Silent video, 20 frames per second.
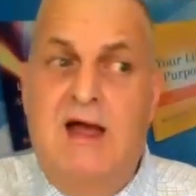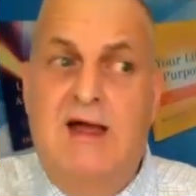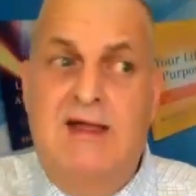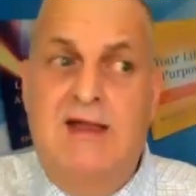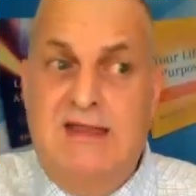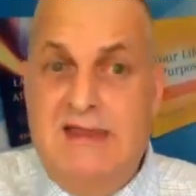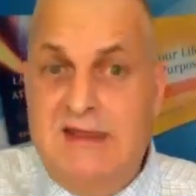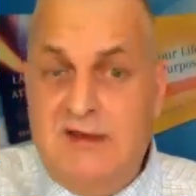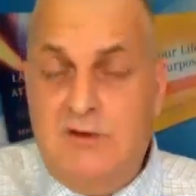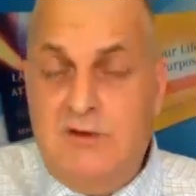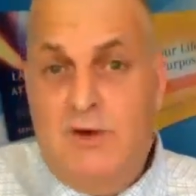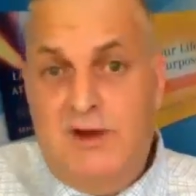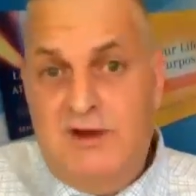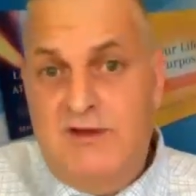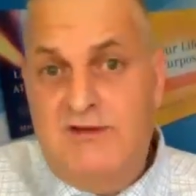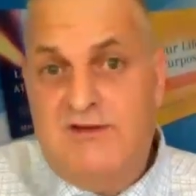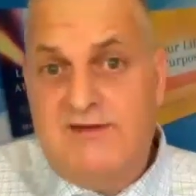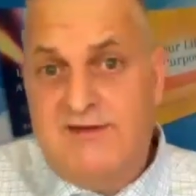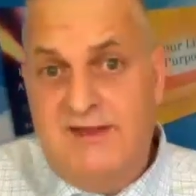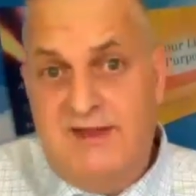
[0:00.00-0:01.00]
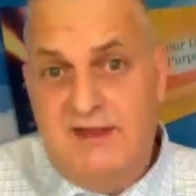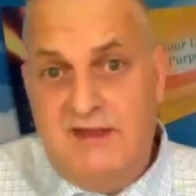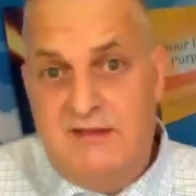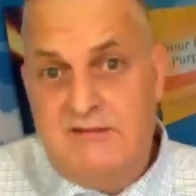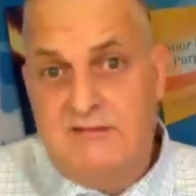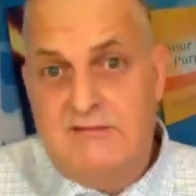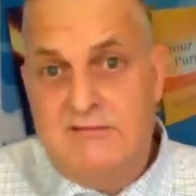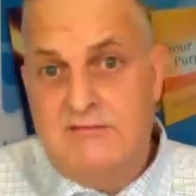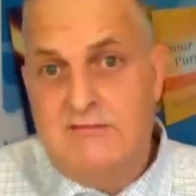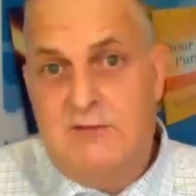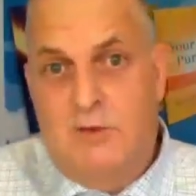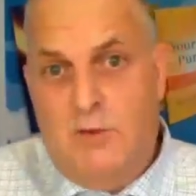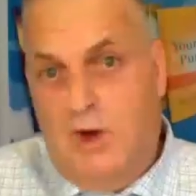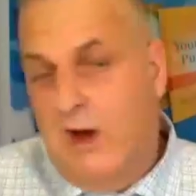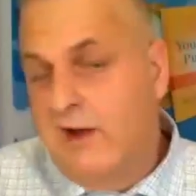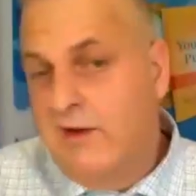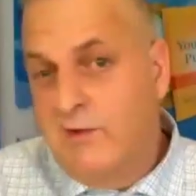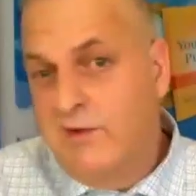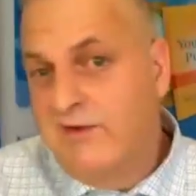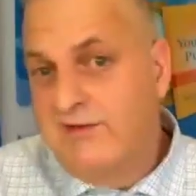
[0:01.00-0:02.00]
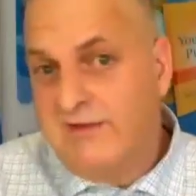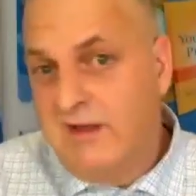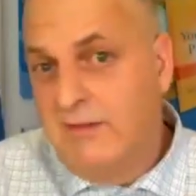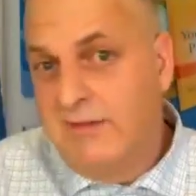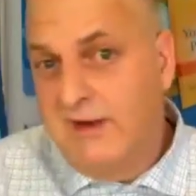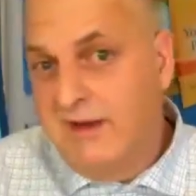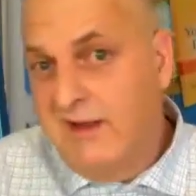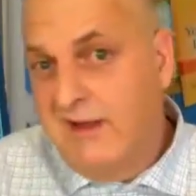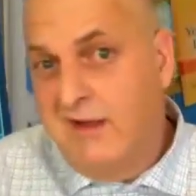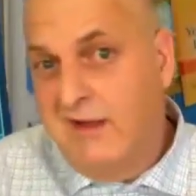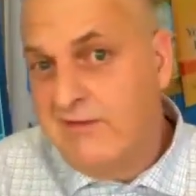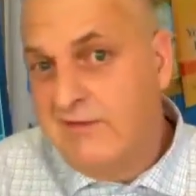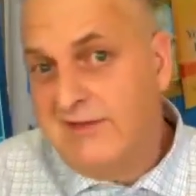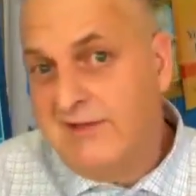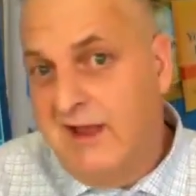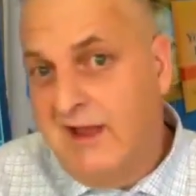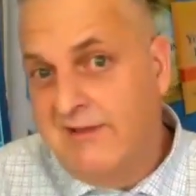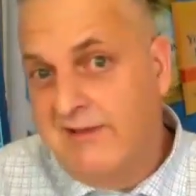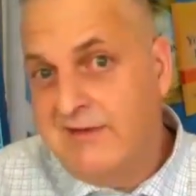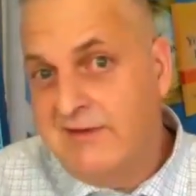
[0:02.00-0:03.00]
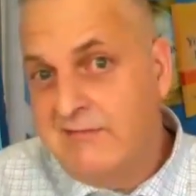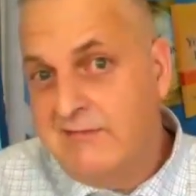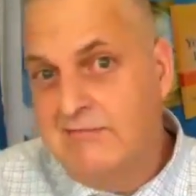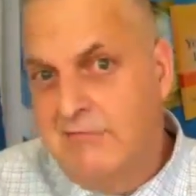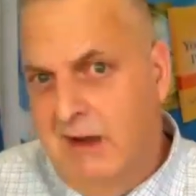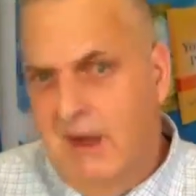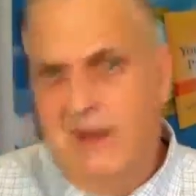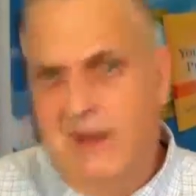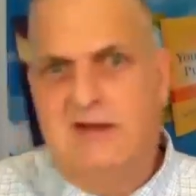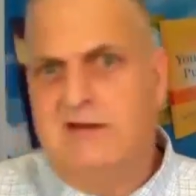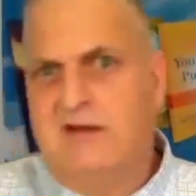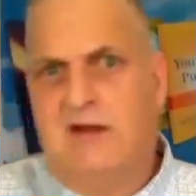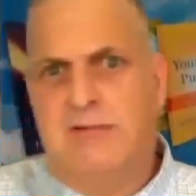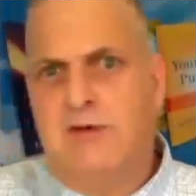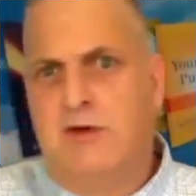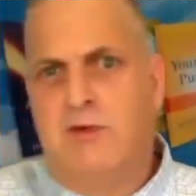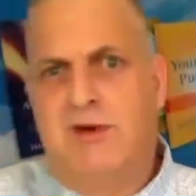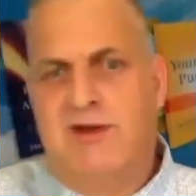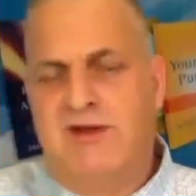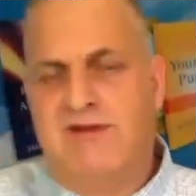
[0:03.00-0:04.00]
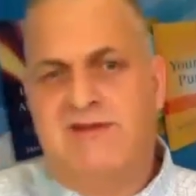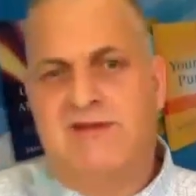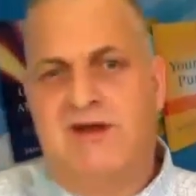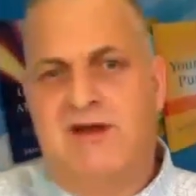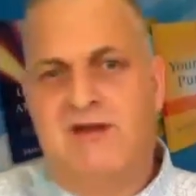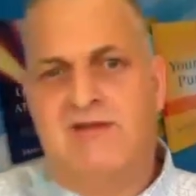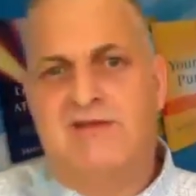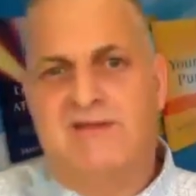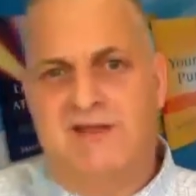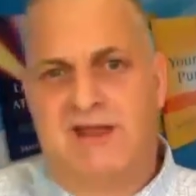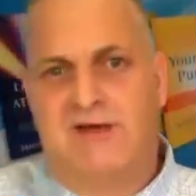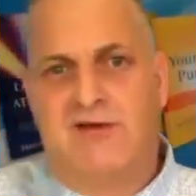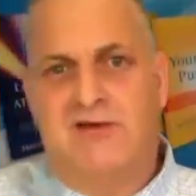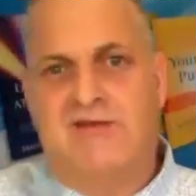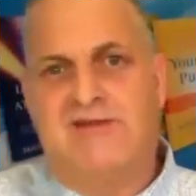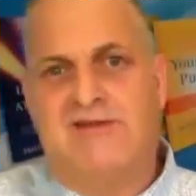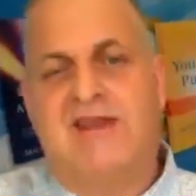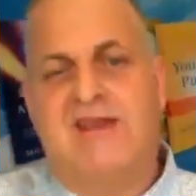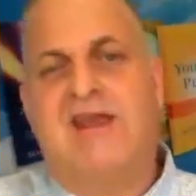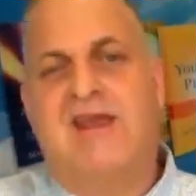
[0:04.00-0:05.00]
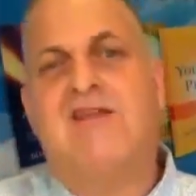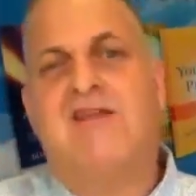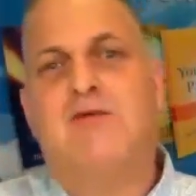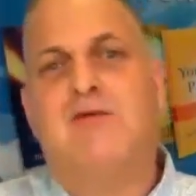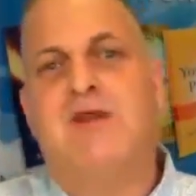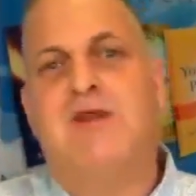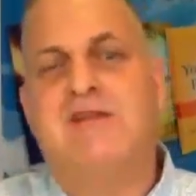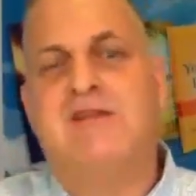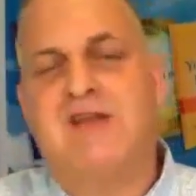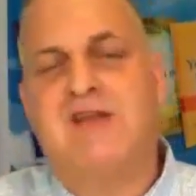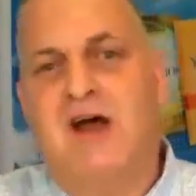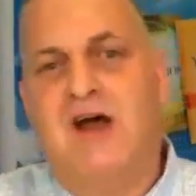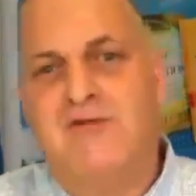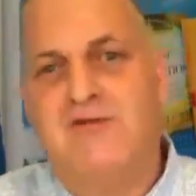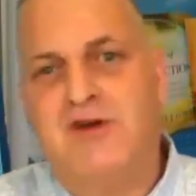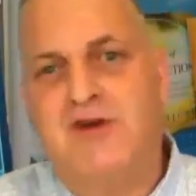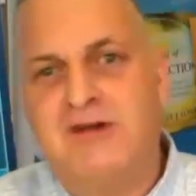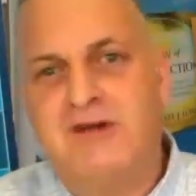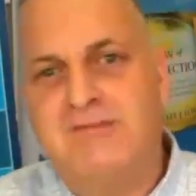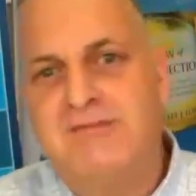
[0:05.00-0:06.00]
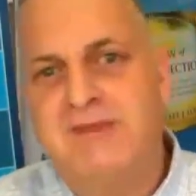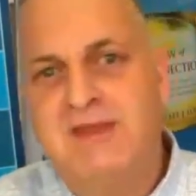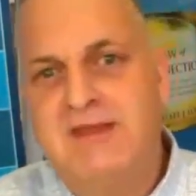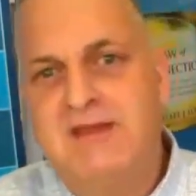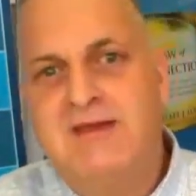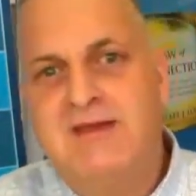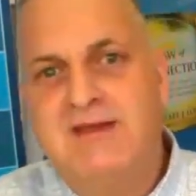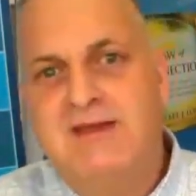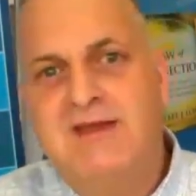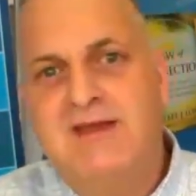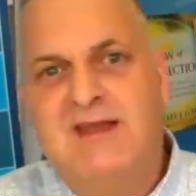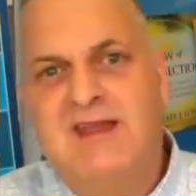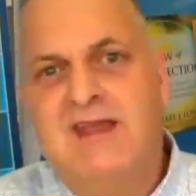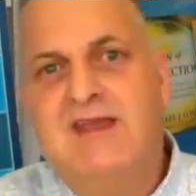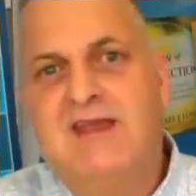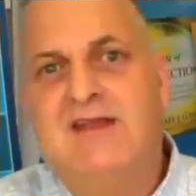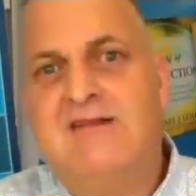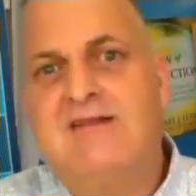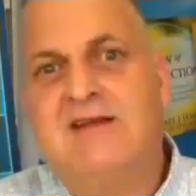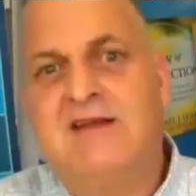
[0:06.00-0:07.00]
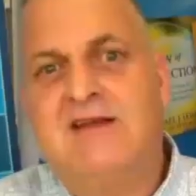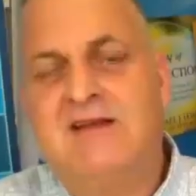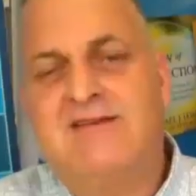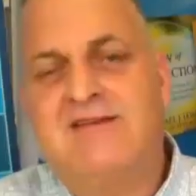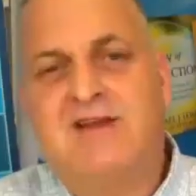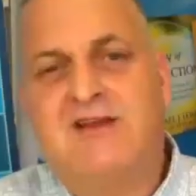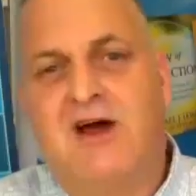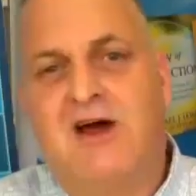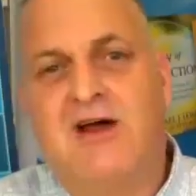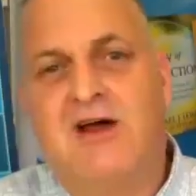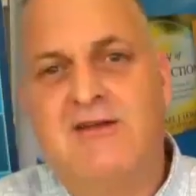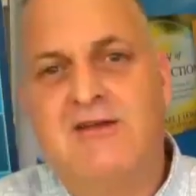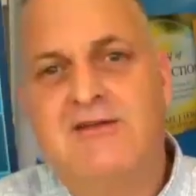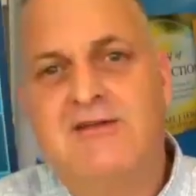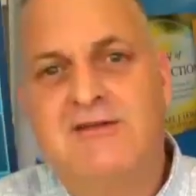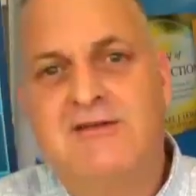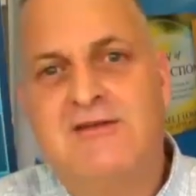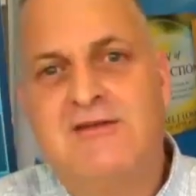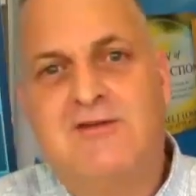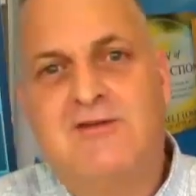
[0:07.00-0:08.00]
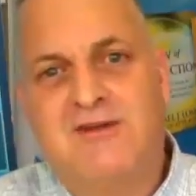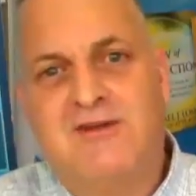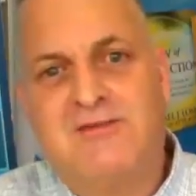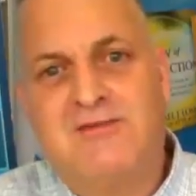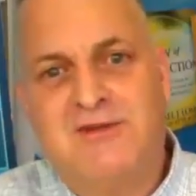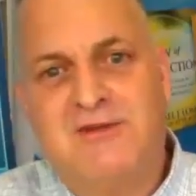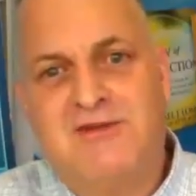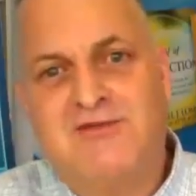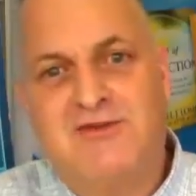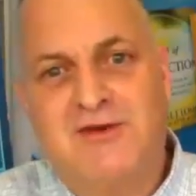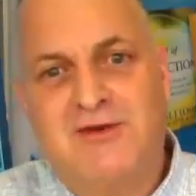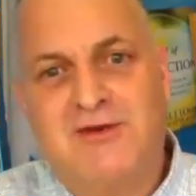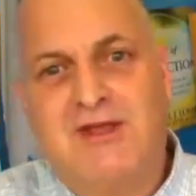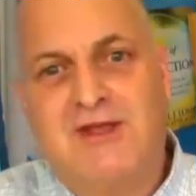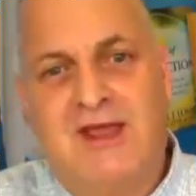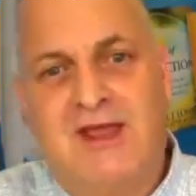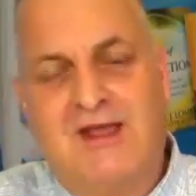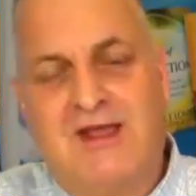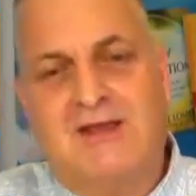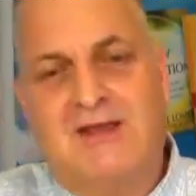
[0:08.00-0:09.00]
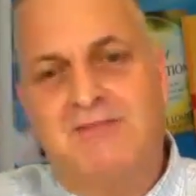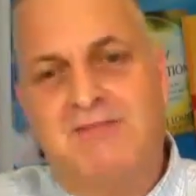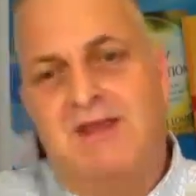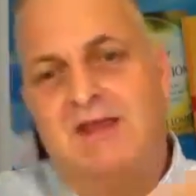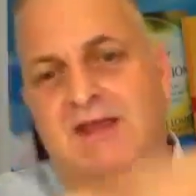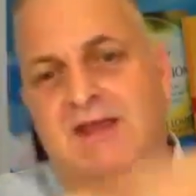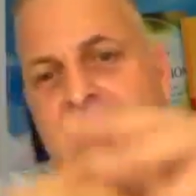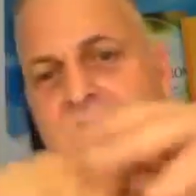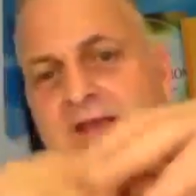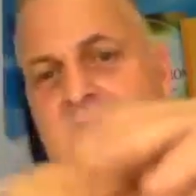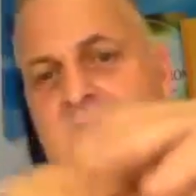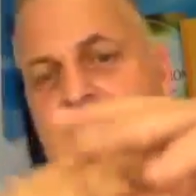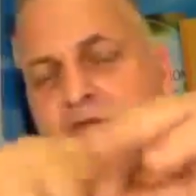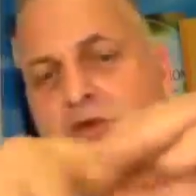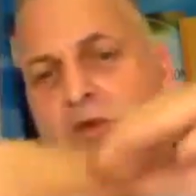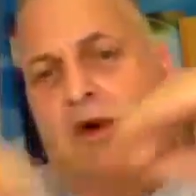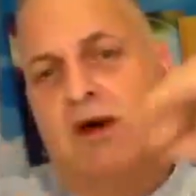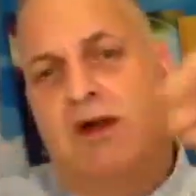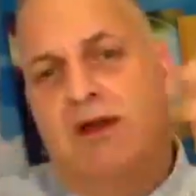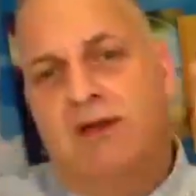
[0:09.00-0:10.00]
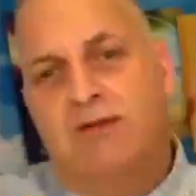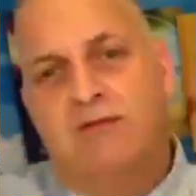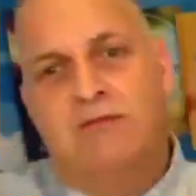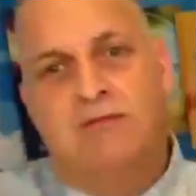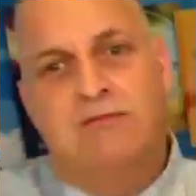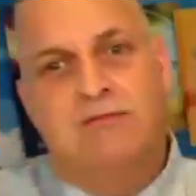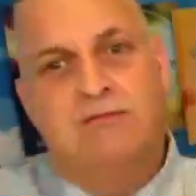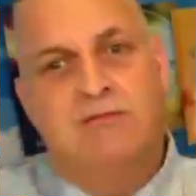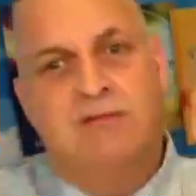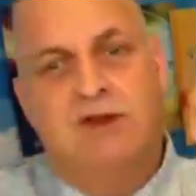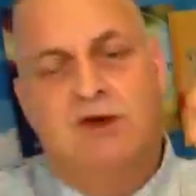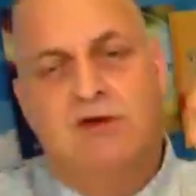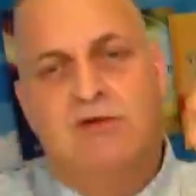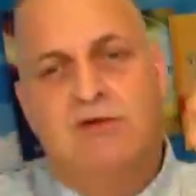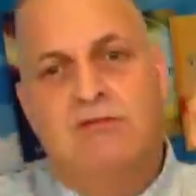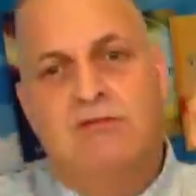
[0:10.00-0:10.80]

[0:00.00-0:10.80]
Eat it when I see it, want it when somebody else has it, buy it double when it's on sale, say yes when it's offered, and eat it till it's gone. Christmas fruitcake. Is it a 1? No.